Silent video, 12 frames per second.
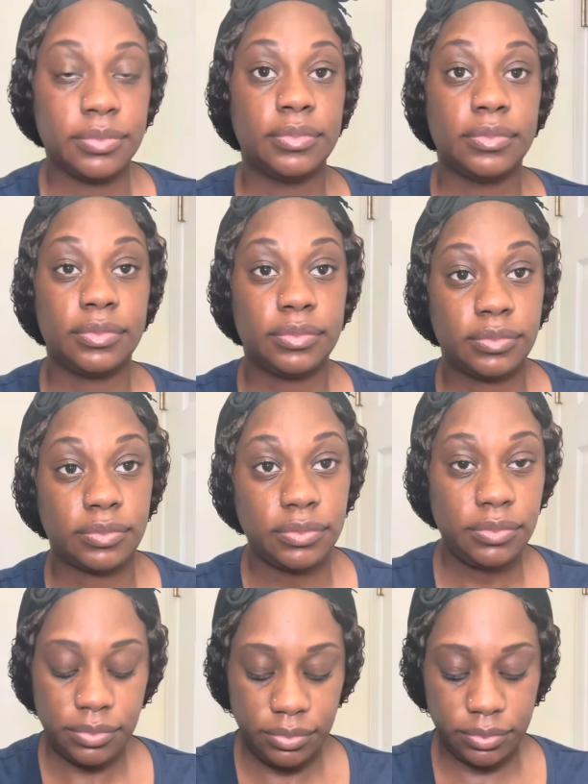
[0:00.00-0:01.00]
that tip
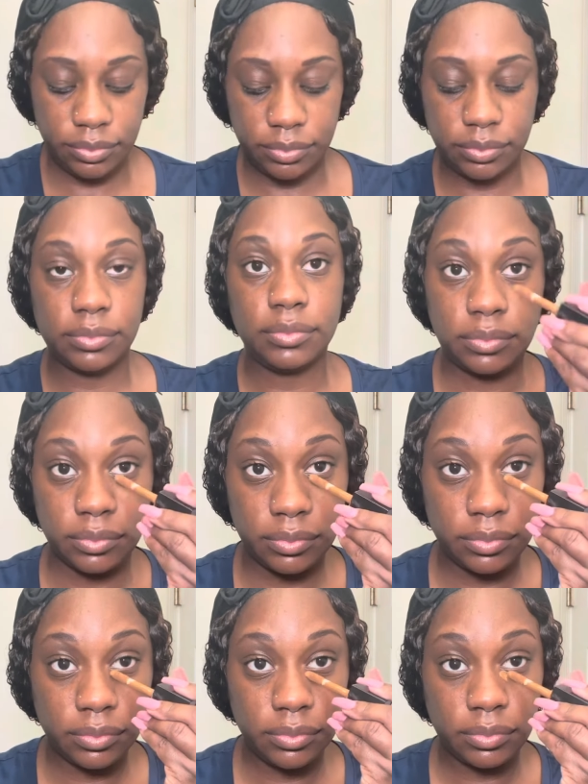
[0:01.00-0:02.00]
from. She was actually
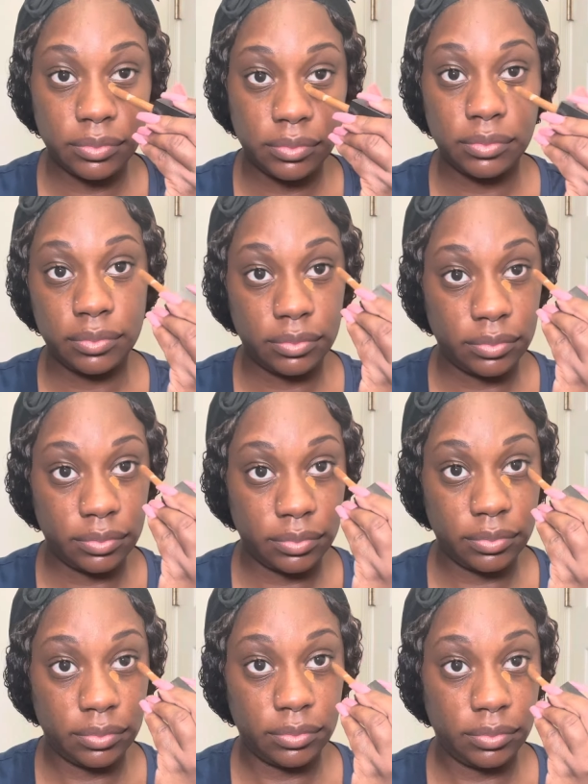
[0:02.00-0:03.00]
doing a
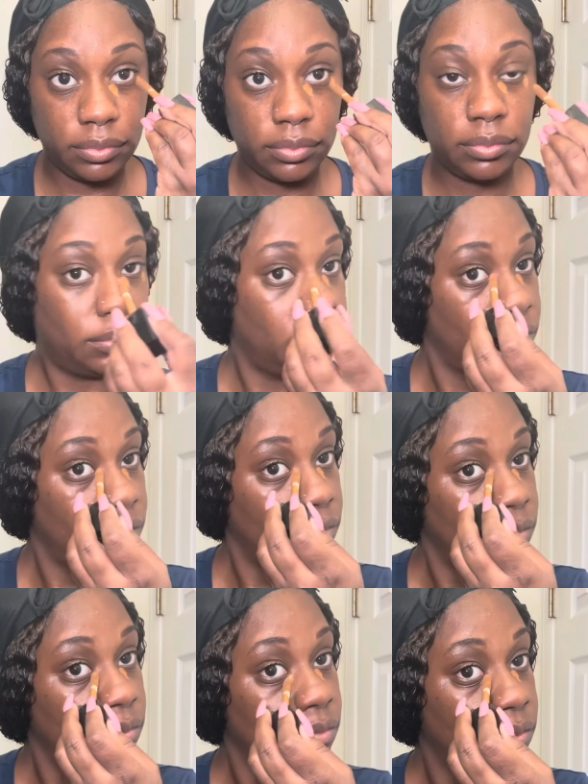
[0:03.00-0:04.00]
regular
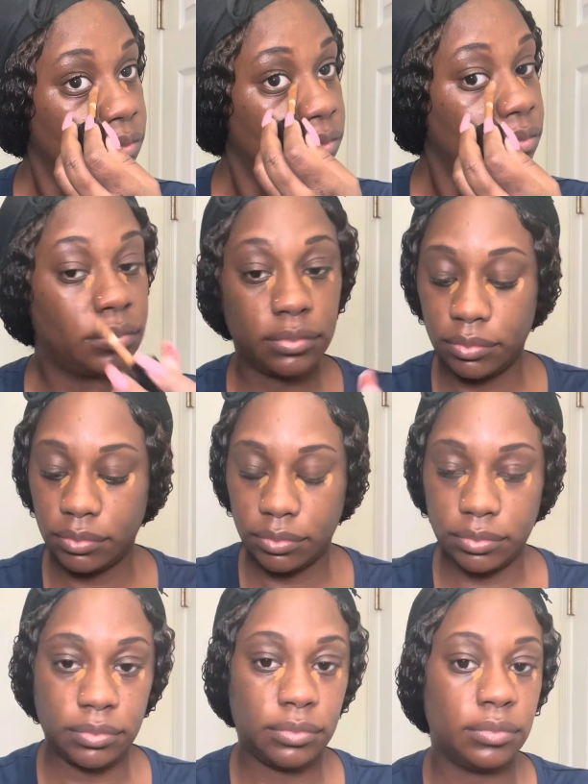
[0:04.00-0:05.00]
crochet style on
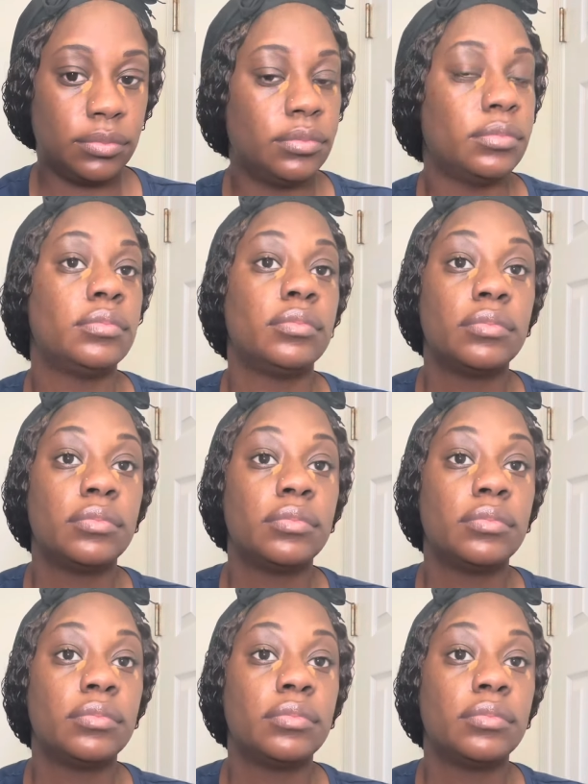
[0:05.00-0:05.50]
somebody, and